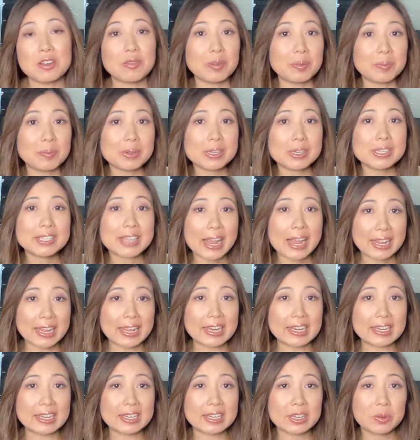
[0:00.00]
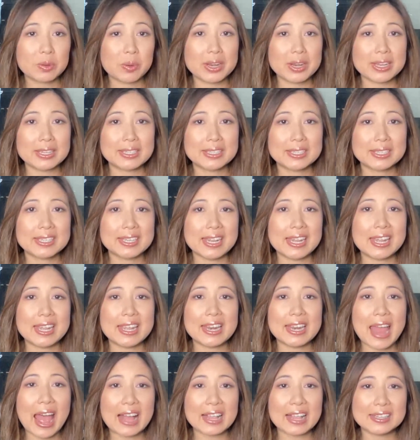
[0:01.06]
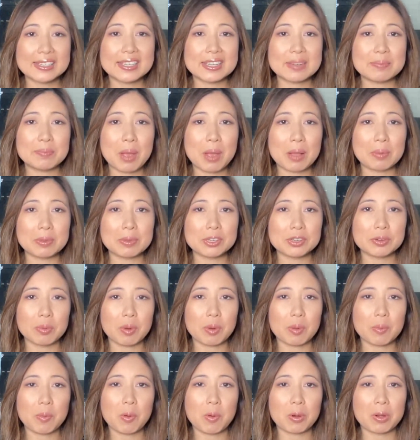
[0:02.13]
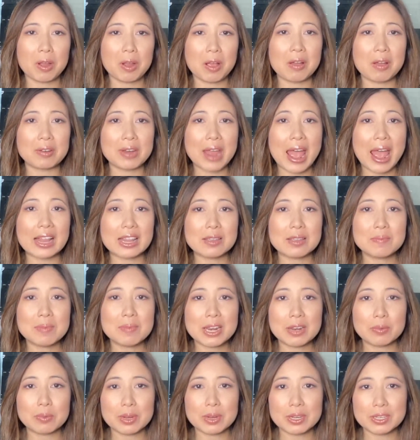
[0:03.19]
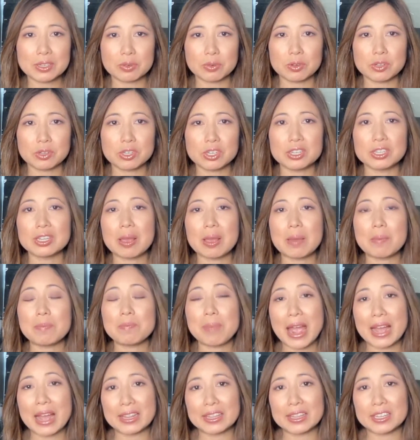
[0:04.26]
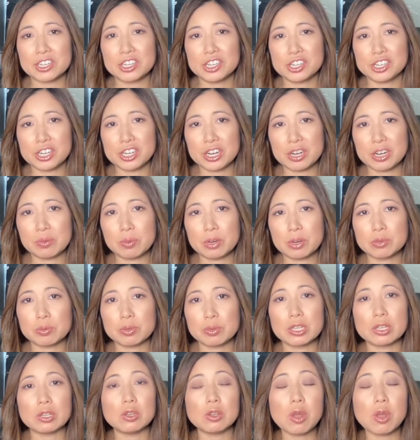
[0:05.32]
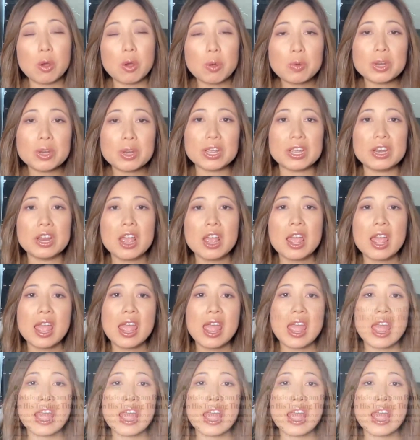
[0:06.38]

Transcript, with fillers: On November second, CoinDesk's Ian Allison published a report on Alameda Research's balance sheet, which was loaded